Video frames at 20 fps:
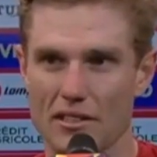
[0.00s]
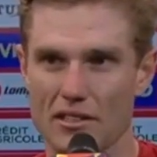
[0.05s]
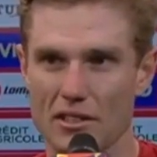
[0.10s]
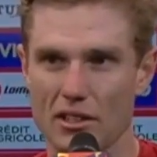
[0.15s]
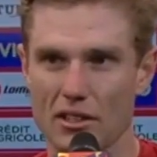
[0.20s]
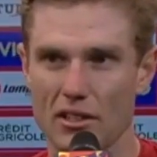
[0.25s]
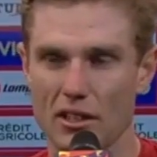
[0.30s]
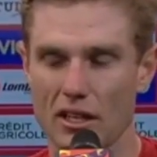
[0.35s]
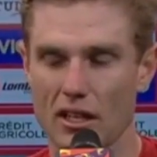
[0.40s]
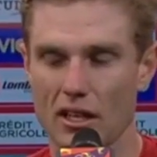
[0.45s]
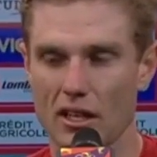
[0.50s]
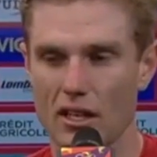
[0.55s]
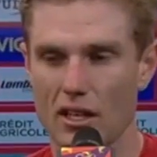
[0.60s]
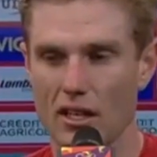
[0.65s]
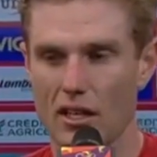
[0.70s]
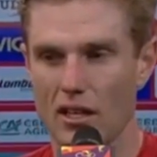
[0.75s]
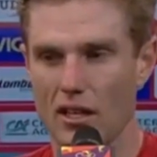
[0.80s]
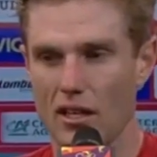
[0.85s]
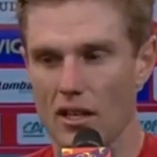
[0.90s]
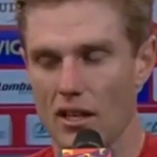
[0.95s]
So
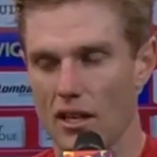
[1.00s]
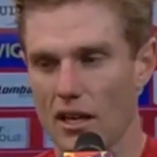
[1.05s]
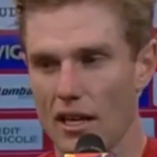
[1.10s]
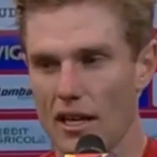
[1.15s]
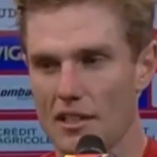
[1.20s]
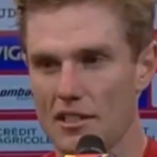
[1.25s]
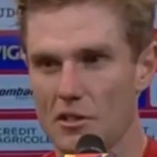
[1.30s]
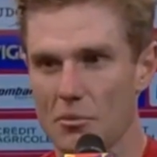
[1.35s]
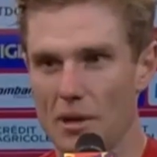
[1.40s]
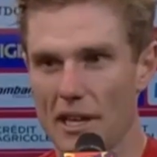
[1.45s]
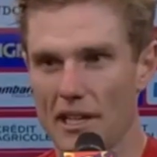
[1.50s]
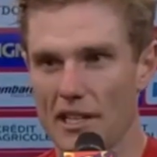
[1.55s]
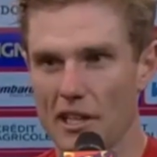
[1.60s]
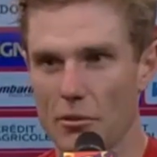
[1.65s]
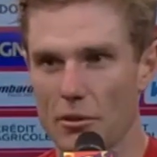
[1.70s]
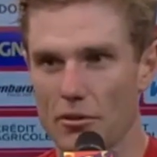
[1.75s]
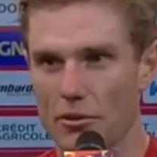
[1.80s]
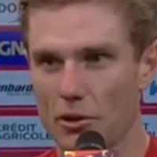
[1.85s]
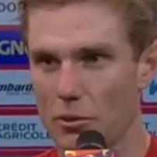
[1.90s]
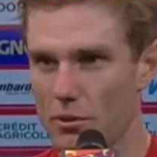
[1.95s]
had to make
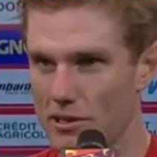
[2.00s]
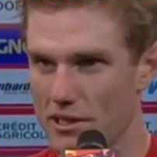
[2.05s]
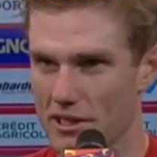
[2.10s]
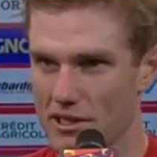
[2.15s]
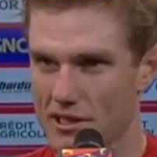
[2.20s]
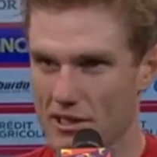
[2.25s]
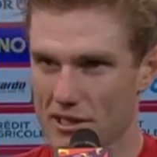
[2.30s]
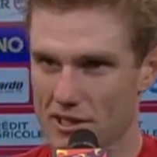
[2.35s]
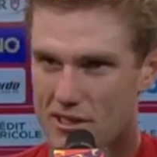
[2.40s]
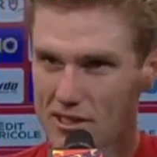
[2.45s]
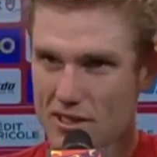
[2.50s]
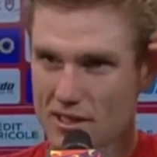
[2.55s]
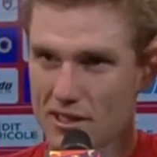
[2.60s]
up a few positions